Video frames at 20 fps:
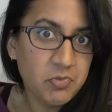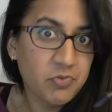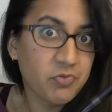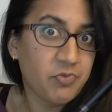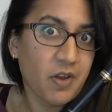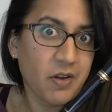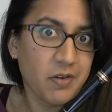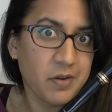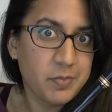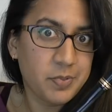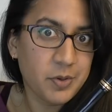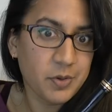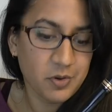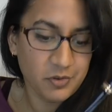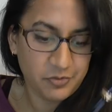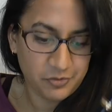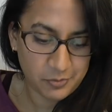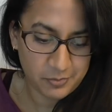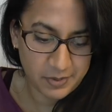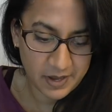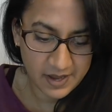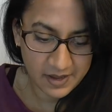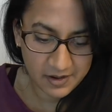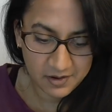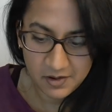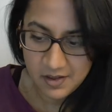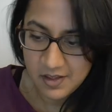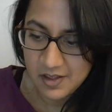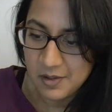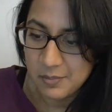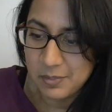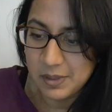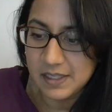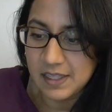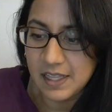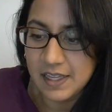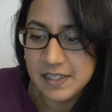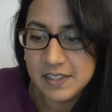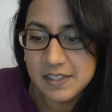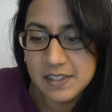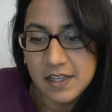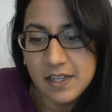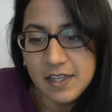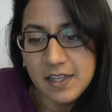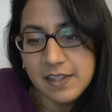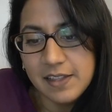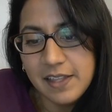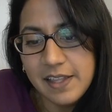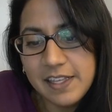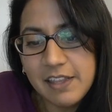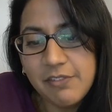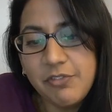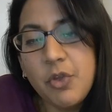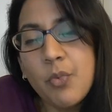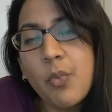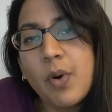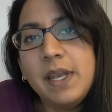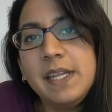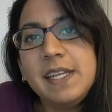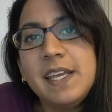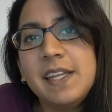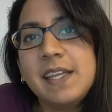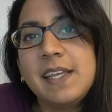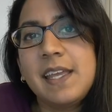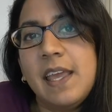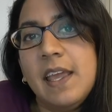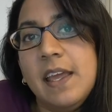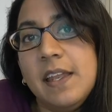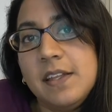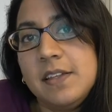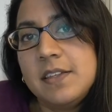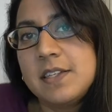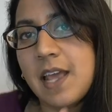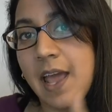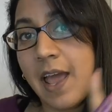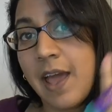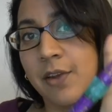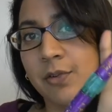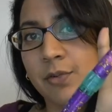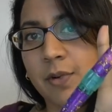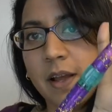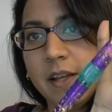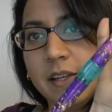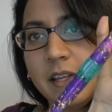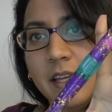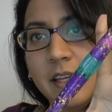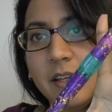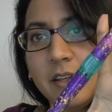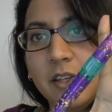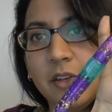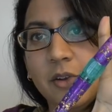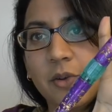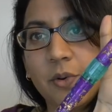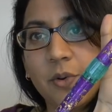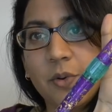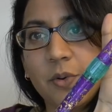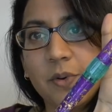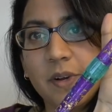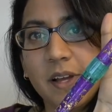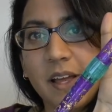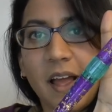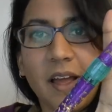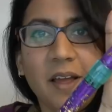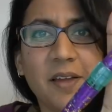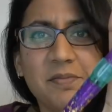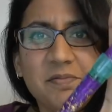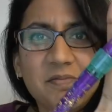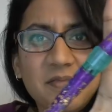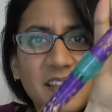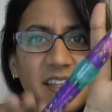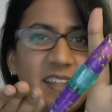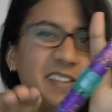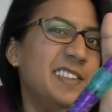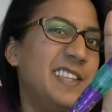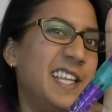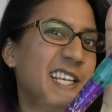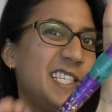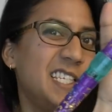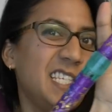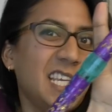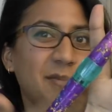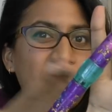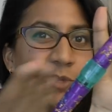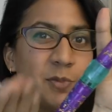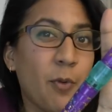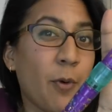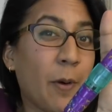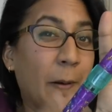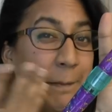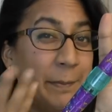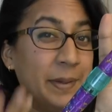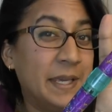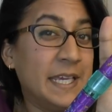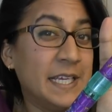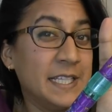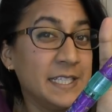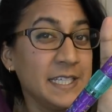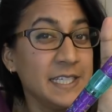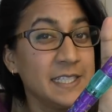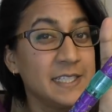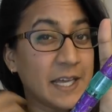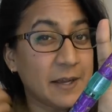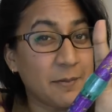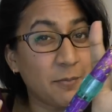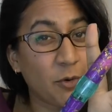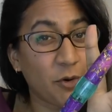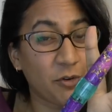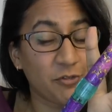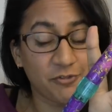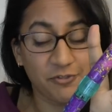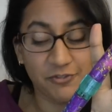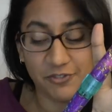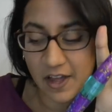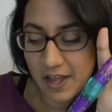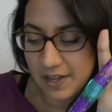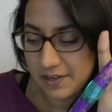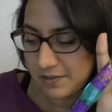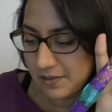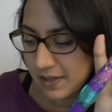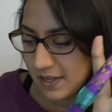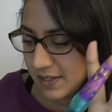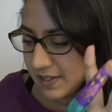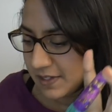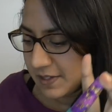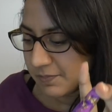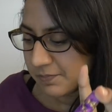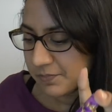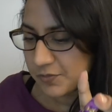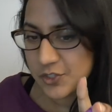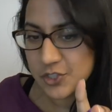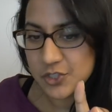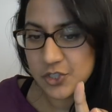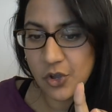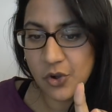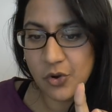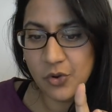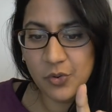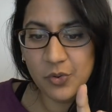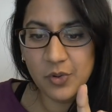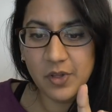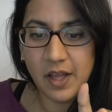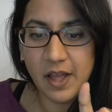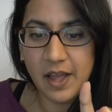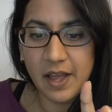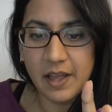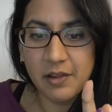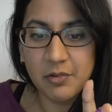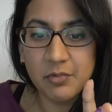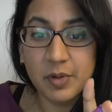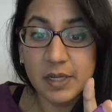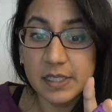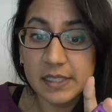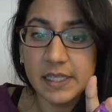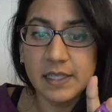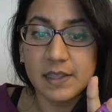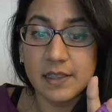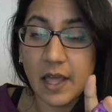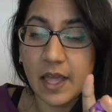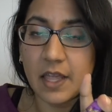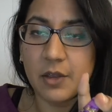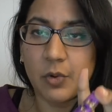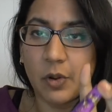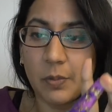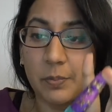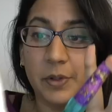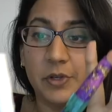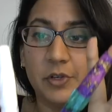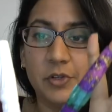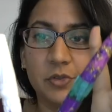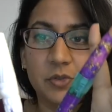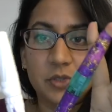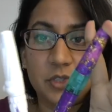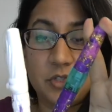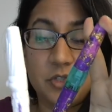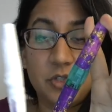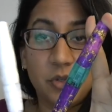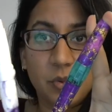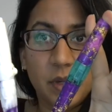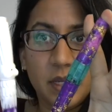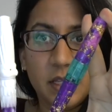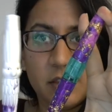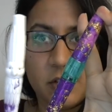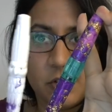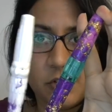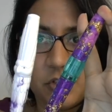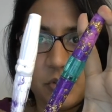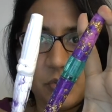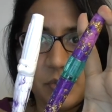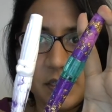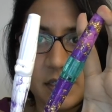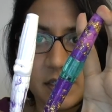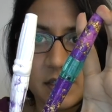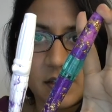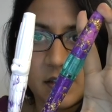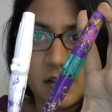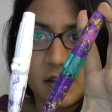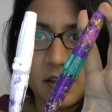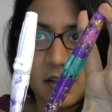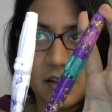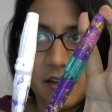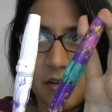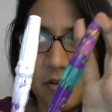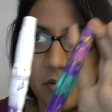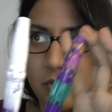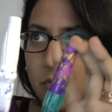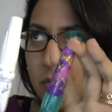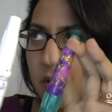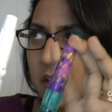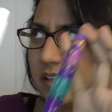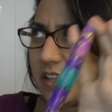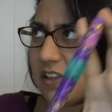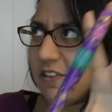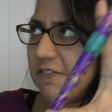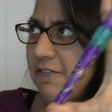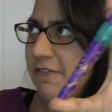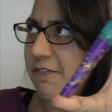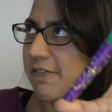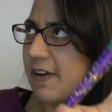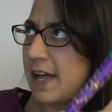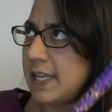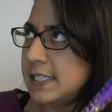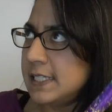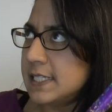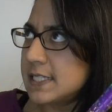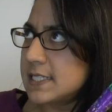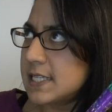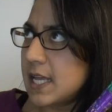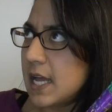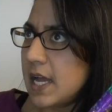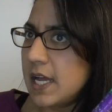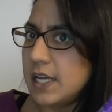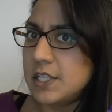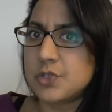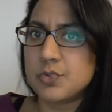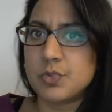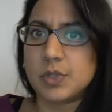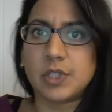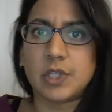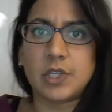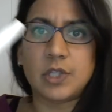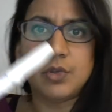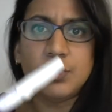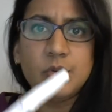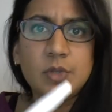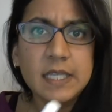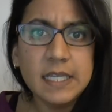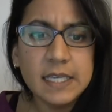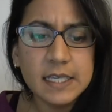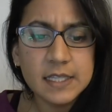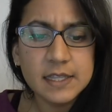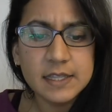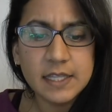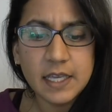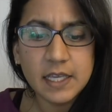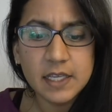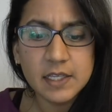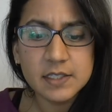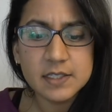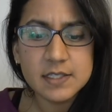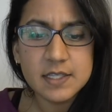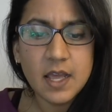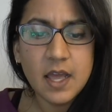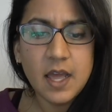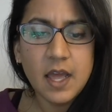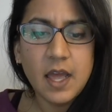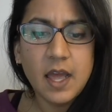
Very beautiful pen, but like if you want to get a kid into handwriting, you know, this seems more appealing, like more fun. So I really like what Benu is doing. They're doing really fun designs, really unique things.